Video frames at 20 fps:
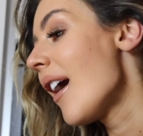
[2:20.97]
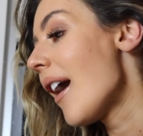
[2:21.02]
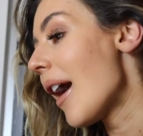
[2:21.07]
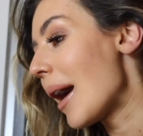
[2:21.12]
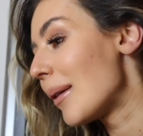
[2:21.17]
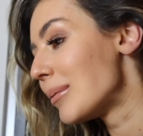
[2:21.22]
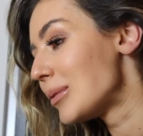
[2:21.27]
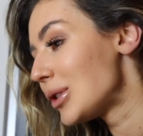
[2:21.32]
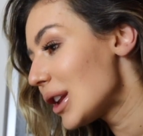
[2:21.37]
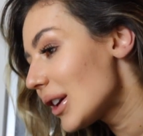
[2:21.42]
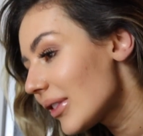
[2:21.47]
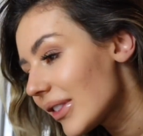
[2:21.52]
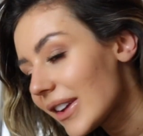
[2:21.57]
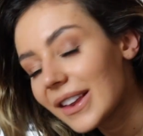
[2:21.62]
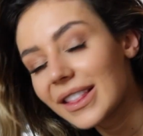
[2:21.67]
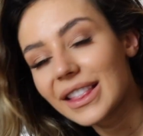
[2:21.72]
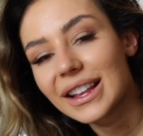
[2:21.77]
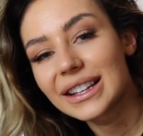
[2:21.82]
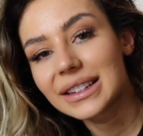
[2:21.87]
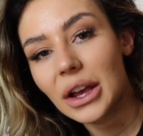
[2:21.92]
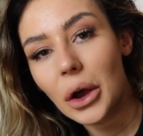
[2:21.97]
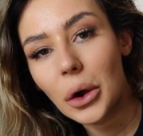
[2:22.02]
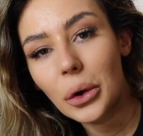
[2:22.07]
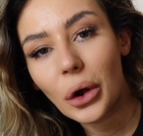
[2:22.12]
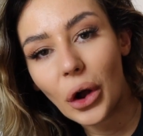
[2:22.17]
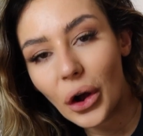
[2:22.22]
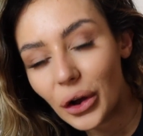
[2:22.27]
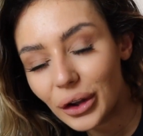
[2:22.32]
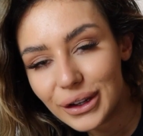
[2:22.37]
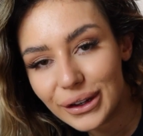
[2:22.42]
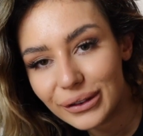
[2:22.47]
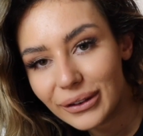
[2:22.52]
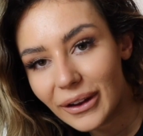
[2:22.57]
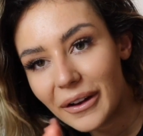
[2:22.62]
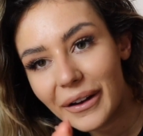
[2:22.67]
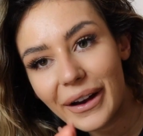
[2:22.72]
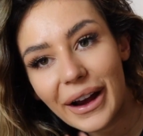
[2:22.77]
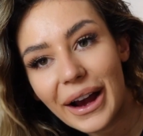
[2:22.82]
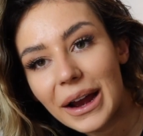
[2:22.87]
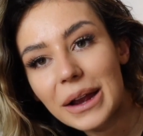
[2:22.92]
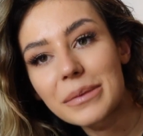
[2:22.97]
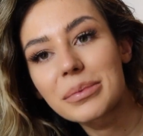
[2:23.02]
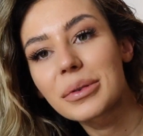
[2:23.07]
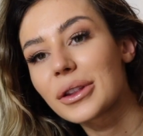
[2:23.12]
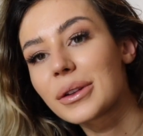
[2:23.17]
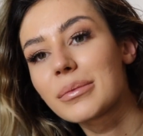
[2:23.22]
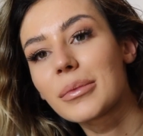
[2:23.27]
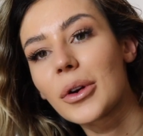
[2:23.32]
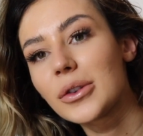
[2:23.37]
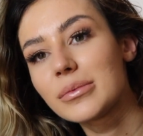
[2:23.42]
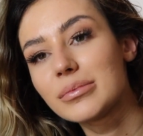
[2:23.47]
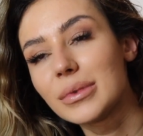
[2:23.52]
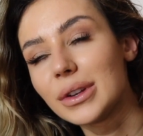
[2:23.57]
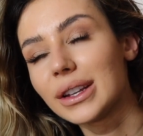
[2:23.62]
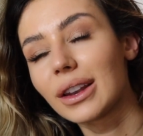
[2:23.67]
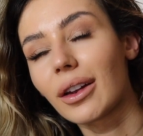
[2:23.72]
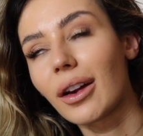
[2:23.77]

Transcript: I'm loving this whole cauliflower hype at the moment.